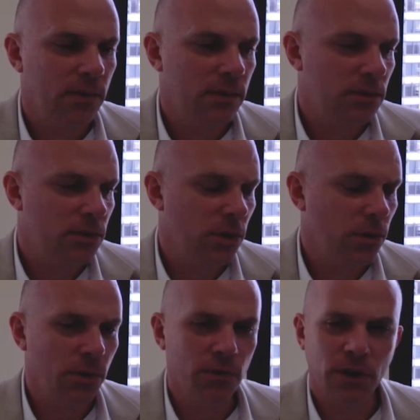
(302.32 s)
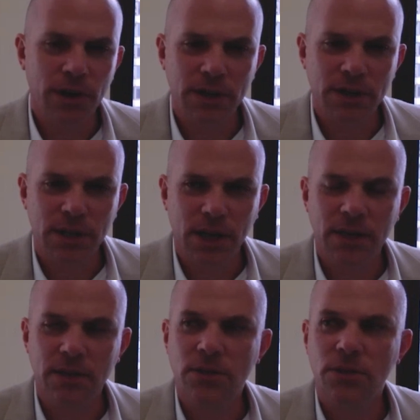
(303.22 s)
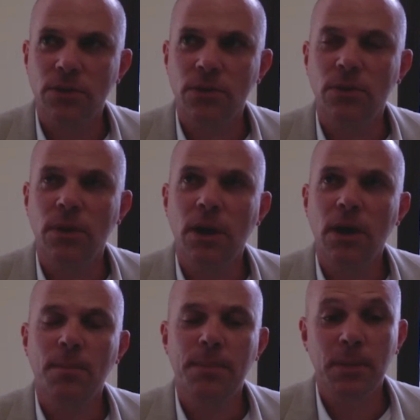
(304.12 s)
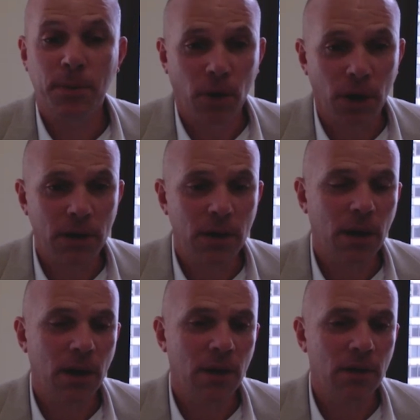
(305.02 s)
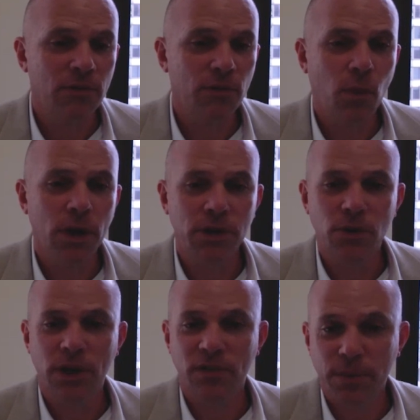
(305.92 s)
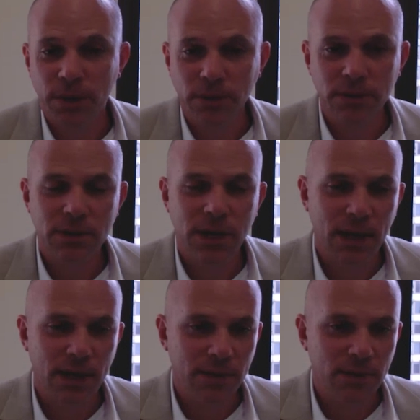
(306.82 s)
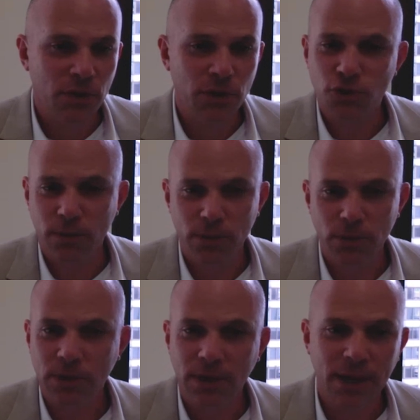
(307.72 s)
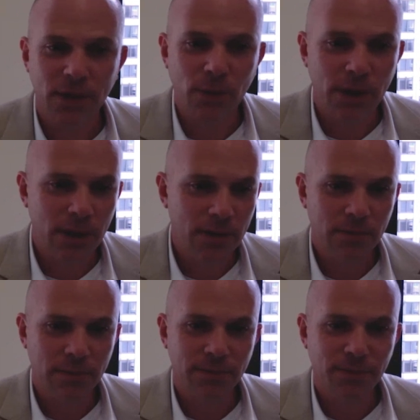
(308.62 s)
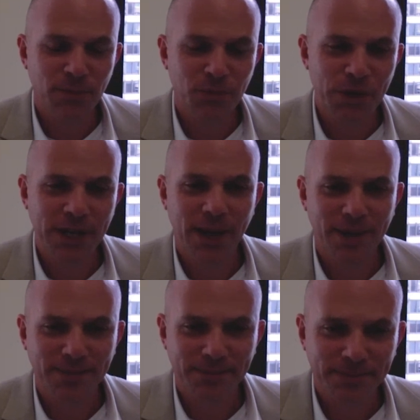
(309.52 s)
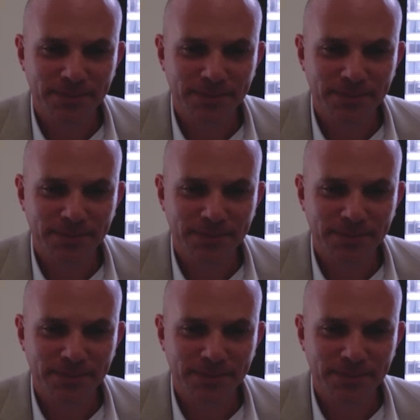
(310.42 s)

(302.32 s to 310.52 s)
And so we were very excited to be a part of what you have built and contribute in any way that we can.